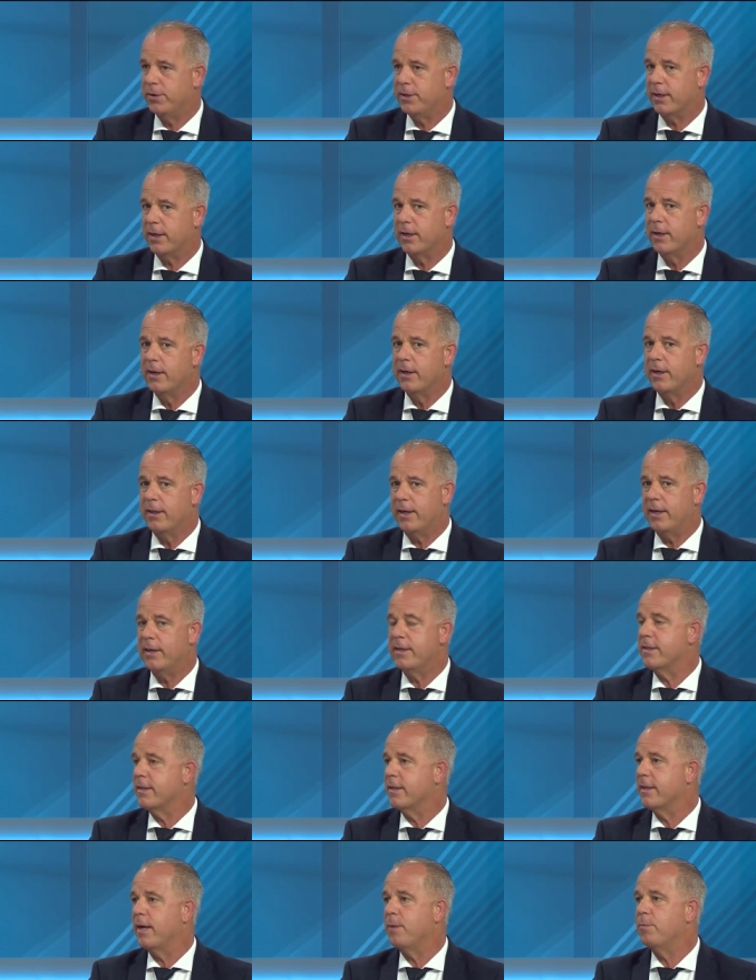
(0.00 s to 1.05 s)
airBaltic.
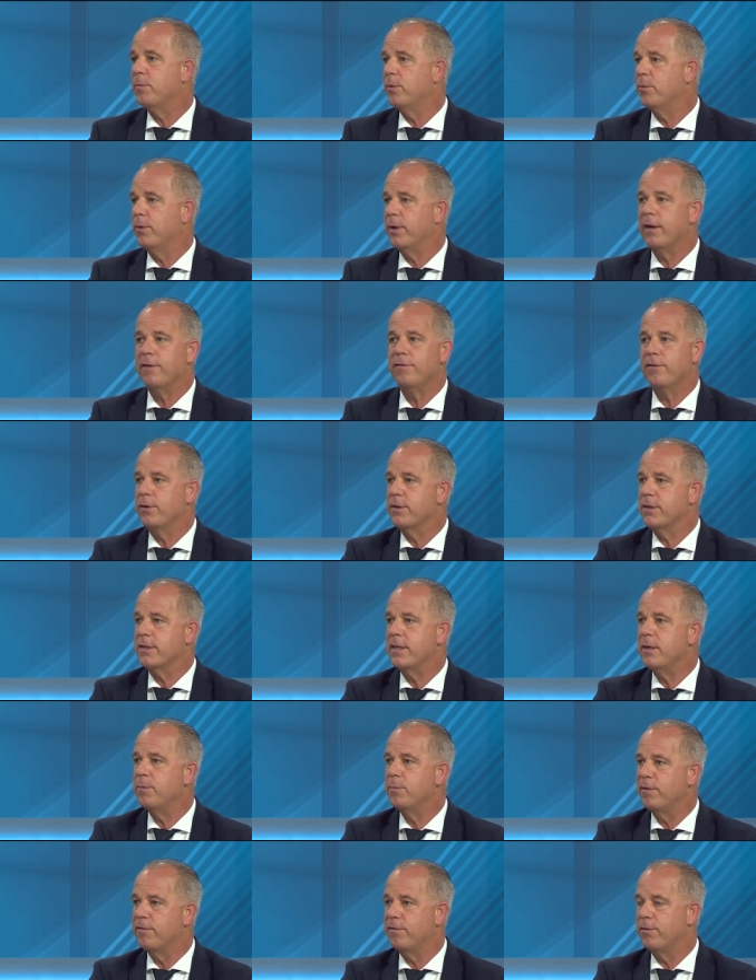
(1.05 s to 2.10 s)
That is a number we have not
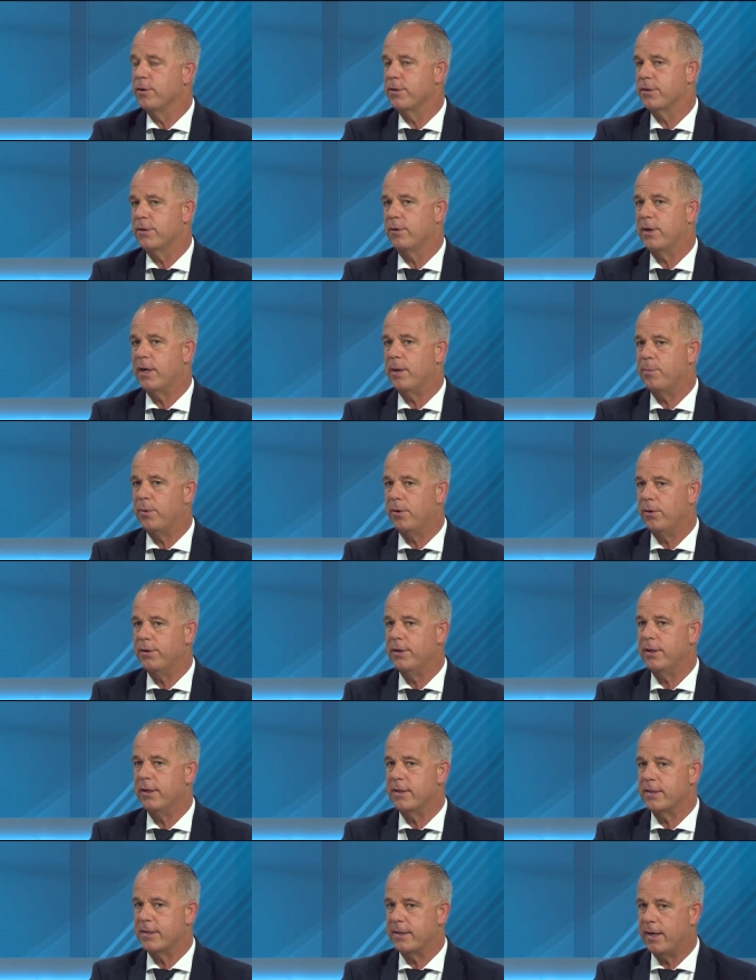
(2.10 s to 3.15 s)
seen before. So
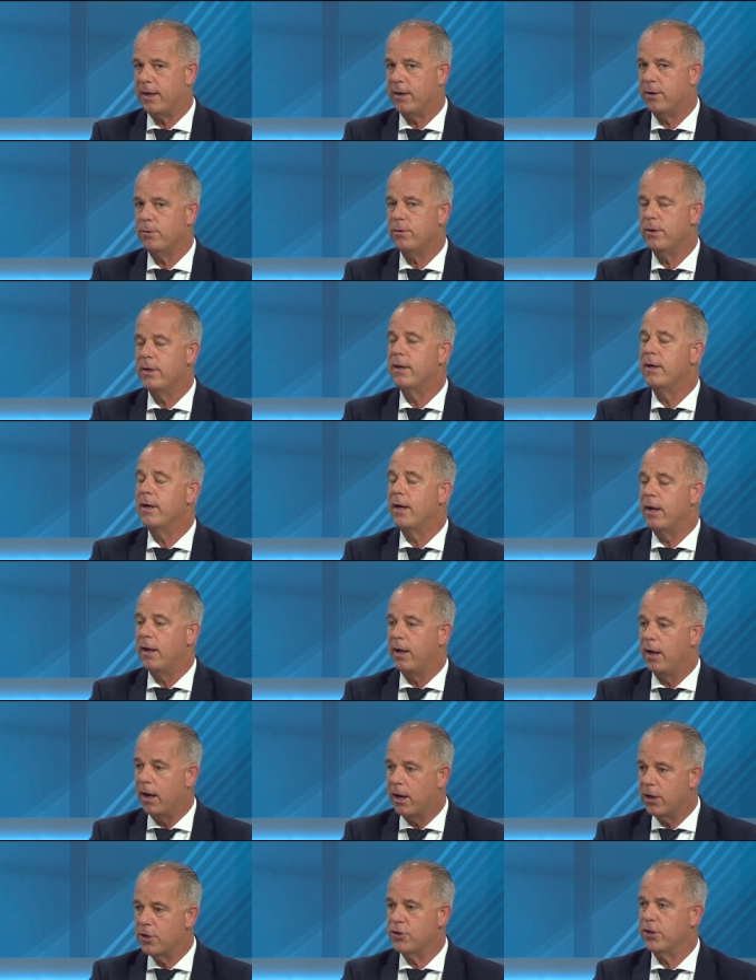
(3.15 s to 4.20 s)
airBaltic is now
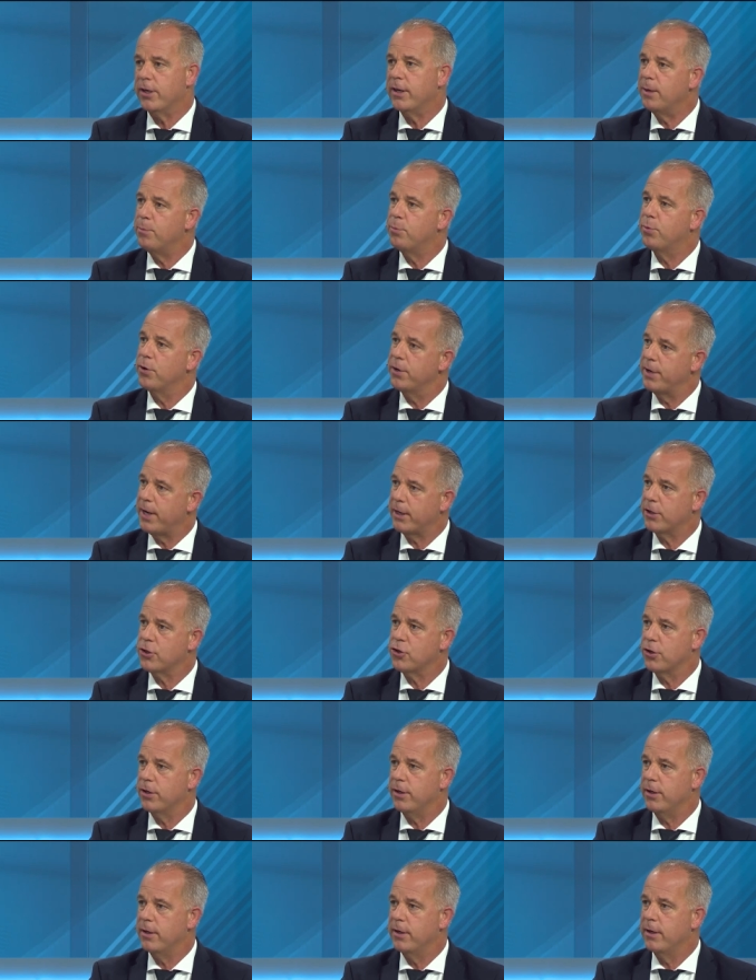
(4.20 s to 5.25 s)
larger in
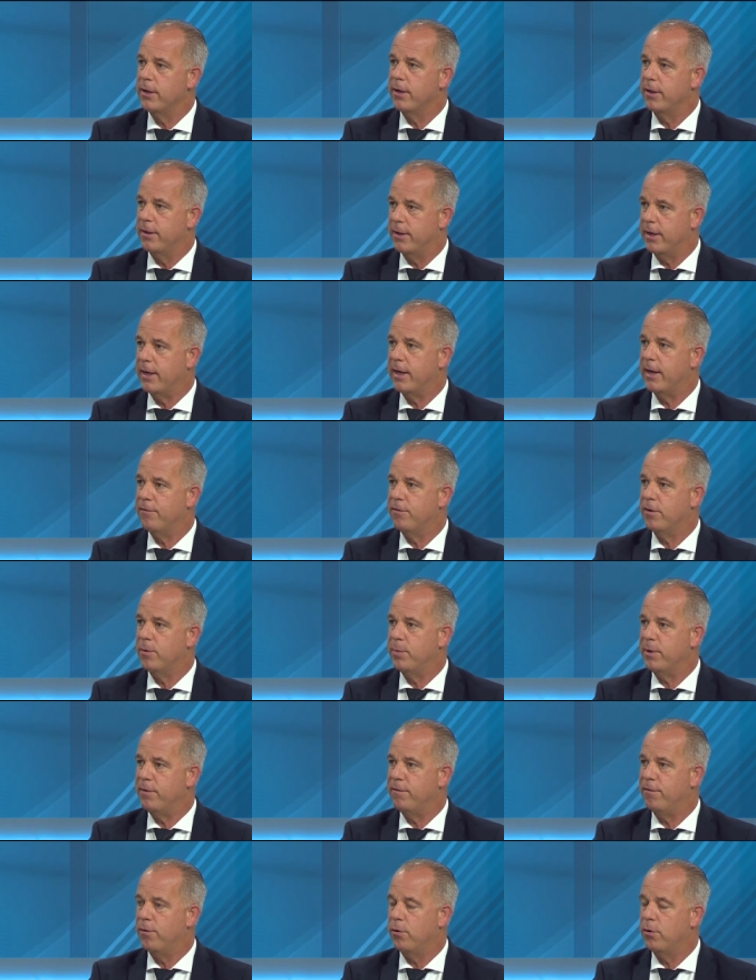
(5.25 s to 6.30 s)
production than
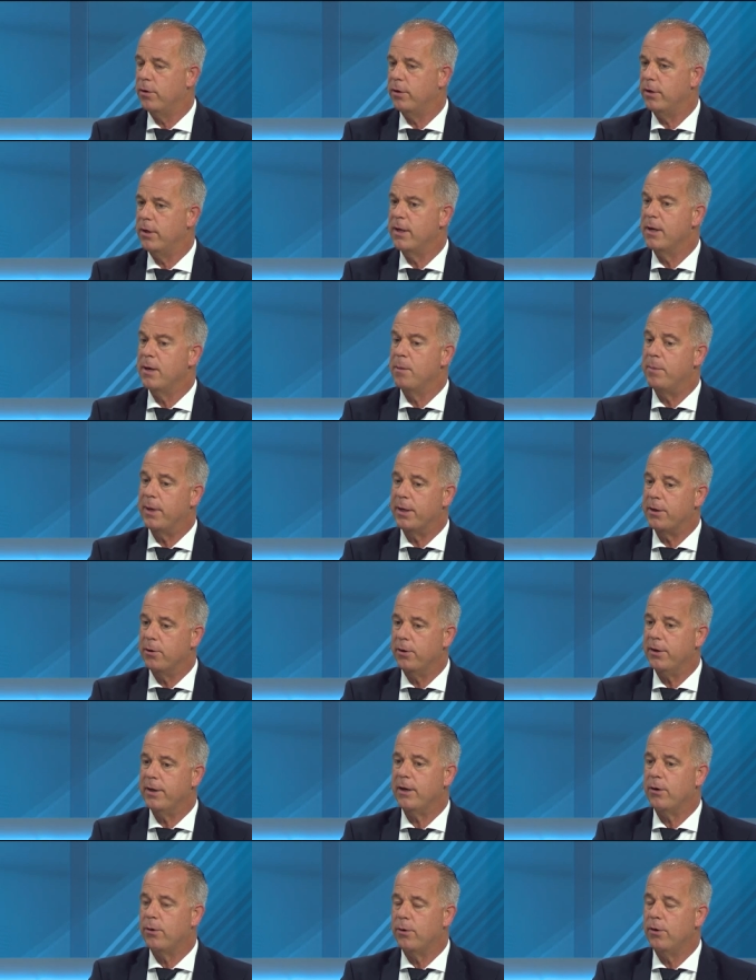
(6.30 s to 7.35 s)
ever before, but
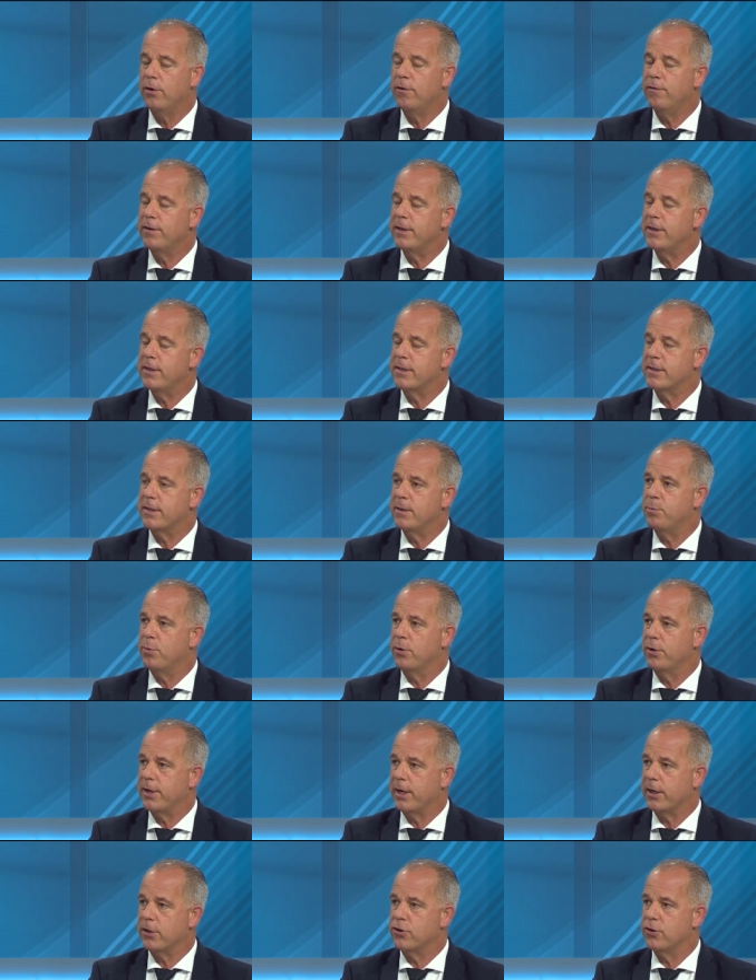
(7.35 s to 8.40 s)
not all of it is the
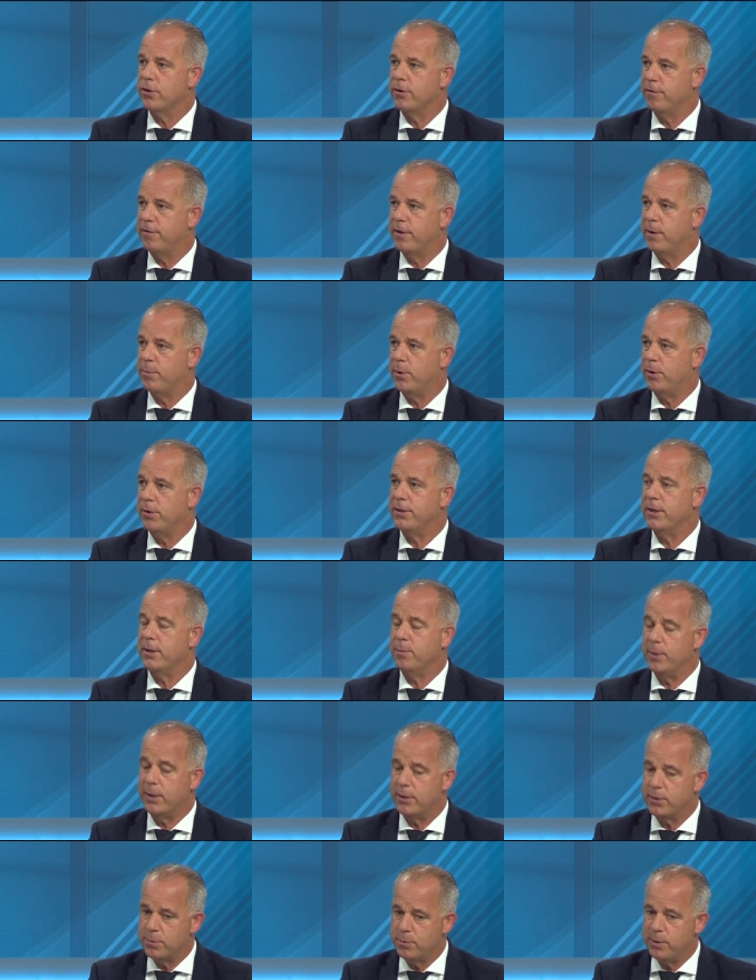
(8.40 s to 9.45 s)
production of
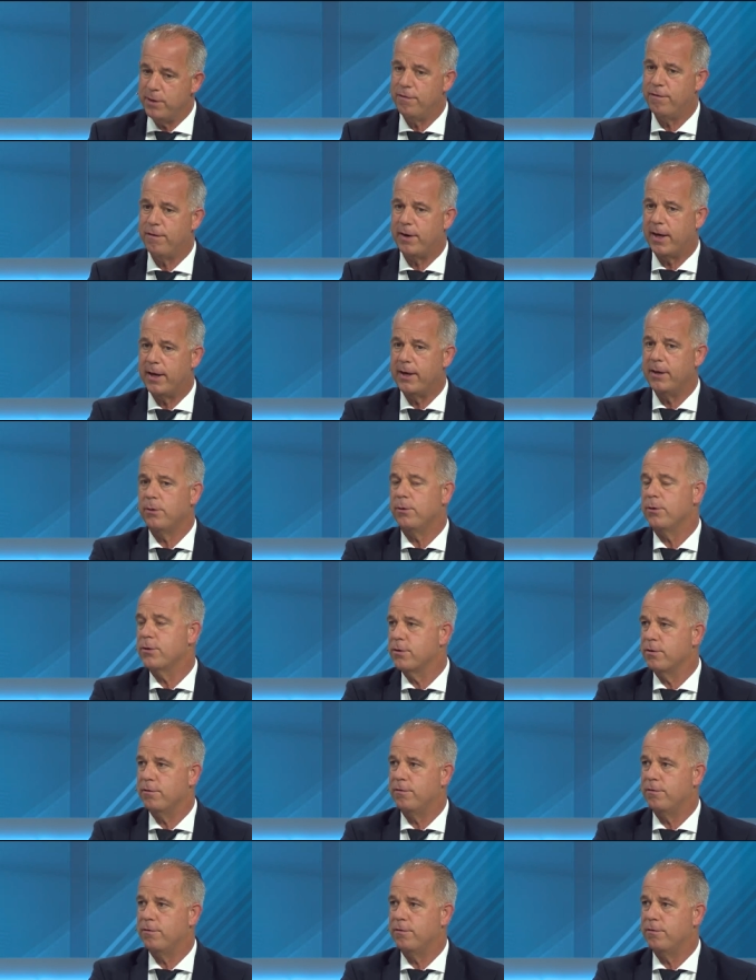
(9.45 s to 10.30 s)
Baltic, because we fly